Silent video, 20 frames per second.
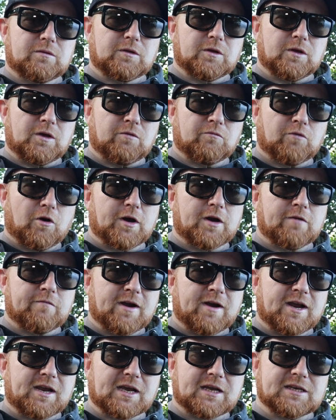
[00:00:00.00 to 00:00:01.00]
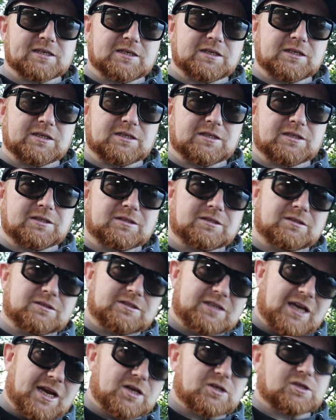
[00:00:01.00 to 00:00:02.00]
the Ronnie rig
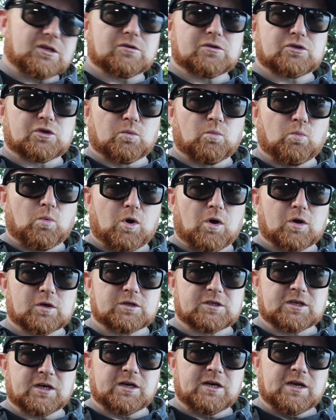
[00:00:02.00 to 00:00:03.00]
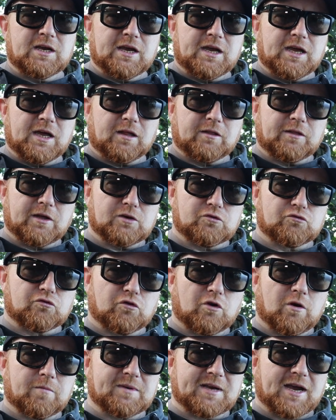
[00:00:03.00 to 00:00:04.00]
takes on some water, it'll then
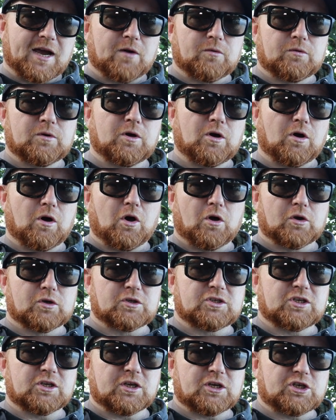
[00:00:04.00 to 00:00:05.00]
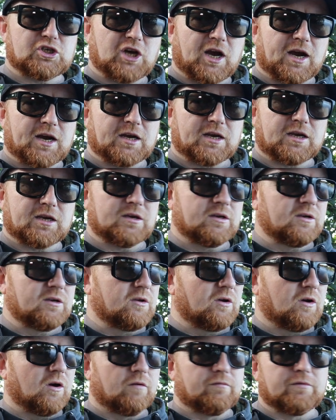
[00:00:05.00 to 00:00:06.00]
drop down onto the shank
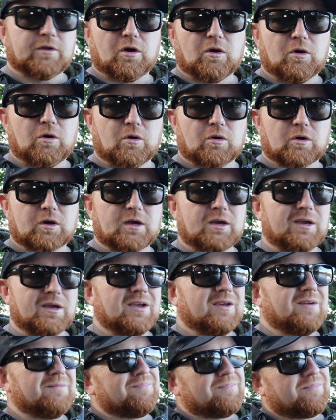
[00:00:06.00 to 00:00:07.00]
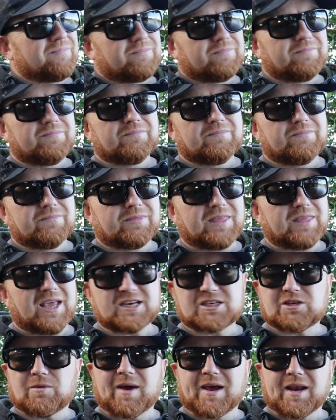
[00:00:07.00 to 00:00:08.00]
of the hook.
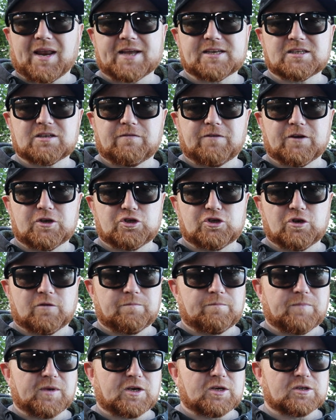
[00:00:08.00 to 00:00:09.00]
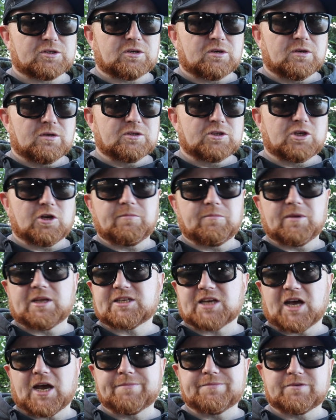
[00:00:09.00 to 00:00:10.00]
That's how I like to fish them, because too many
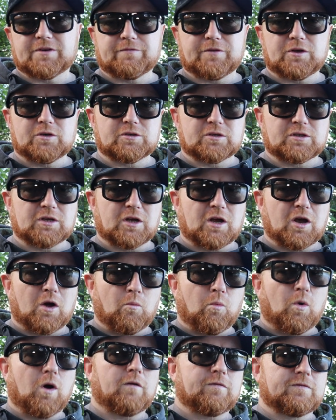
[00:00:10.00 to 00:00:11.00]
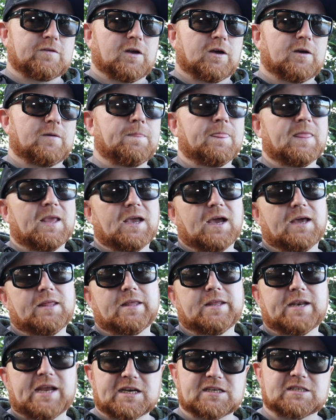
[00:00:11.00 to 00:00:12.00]
times I've used a wafter,
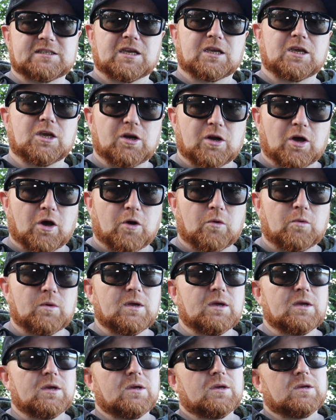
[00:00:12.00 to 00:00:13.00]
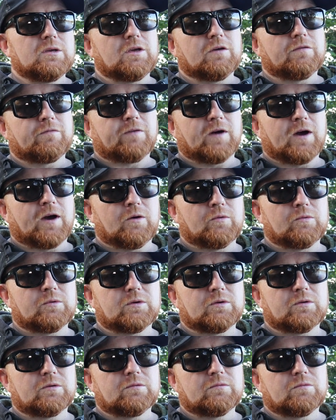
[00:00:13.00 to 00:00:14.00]
and the next thing you know, you've found